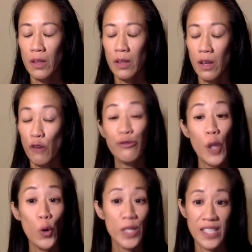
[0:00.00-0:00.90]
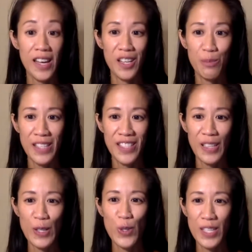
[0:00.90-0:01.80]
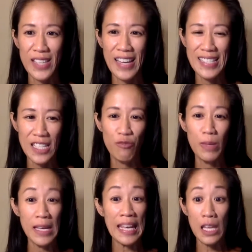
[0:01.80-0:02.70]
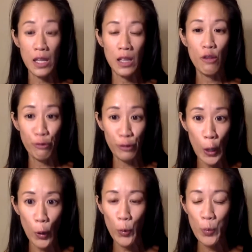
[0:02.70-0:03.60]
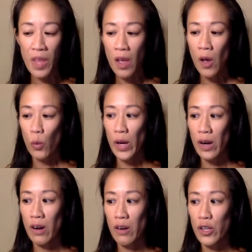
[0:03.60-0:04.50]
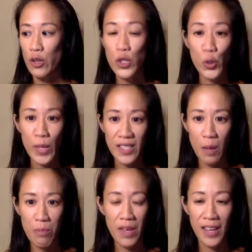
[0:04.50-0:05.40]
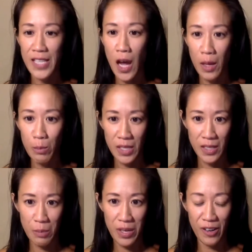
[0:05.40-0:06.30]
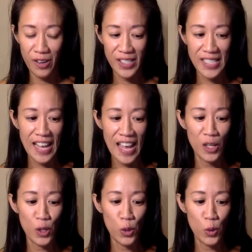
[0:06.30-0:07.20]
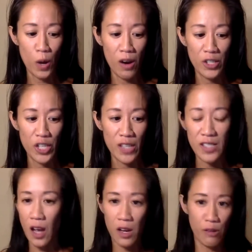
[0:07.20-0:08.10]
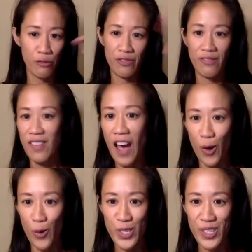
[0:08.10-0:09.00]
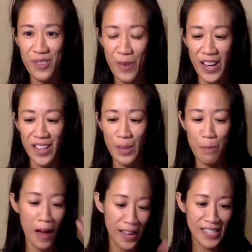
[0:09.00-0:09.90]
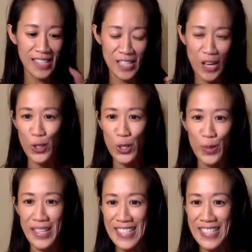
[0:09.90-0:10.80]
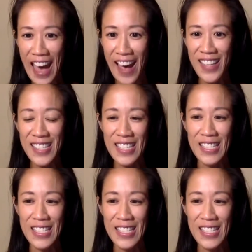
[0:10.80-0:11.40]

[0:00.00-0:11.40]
a flow state, basically. So this idea of being in flow, where you're doing something and time disappears and you are just kind of out, right? The mind is not doing tasks,